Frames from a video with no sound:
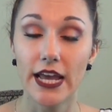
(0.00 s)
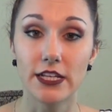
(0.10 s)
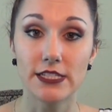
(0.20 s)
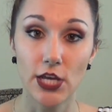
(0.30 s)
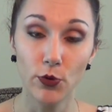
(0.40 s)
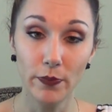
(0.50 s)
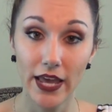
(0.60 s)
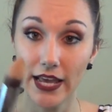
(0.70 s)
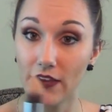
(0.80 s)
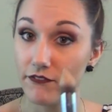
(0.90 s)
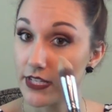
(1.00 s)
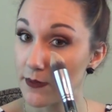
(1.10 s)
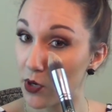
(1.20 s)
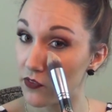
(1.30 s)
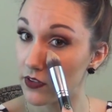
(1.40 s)
It is so big, it fits
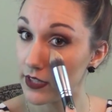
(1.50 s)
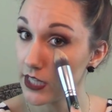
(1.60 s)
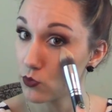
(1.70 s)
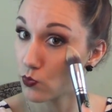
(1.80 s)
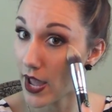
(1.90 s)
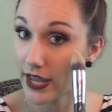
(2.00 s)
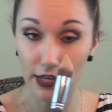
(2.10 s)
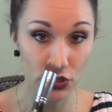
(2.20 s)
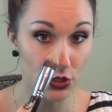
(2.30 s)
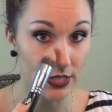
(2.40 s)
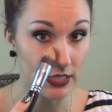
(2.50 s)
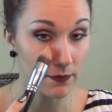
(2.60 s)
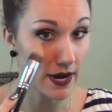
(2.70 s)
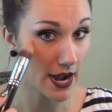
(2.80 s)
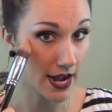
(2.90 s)
perfectly right underneath
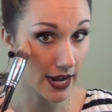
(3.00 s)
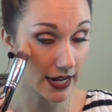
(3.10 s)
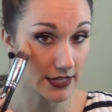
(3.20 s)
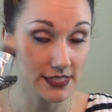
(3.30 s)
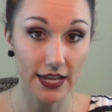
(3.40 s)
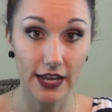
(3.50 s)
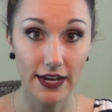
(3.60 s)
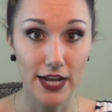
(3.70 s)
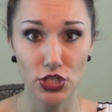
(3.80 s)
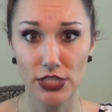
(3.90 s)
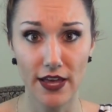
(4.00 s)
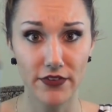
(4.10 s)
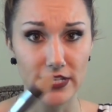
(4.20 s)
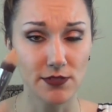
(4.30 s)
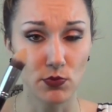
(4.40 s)
my eyes, and I just love
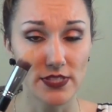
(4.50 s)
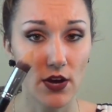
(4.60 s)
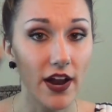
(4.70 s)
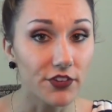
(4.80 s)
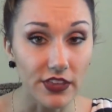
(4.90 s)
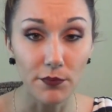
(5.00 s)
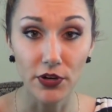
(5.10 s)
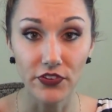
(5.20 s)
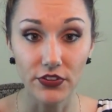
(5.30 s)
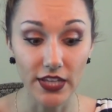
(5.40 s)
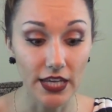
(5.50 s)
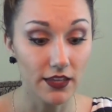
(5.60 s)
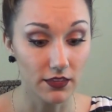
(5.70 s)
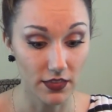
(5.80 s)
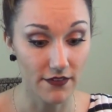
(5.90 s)
it. It smooths out everything perfectly.
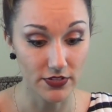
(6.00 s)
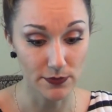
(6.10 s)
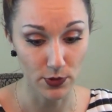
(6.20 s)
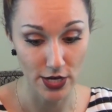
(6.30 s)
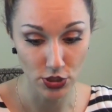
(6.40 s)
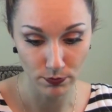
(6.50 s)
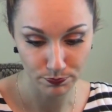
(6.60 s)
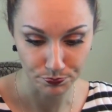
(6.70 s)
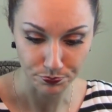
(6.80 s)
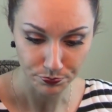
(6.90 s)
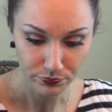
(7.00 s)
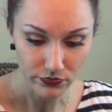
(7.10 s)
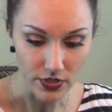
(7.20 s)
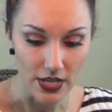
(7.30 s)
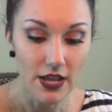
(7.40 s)
Love this brush.
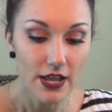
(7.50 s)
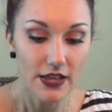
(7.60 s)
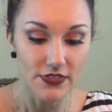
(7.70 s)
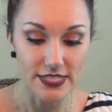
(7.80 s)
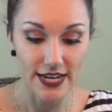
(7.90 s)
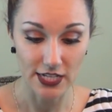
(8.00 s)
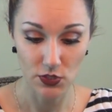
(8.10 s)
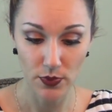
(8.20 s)
This next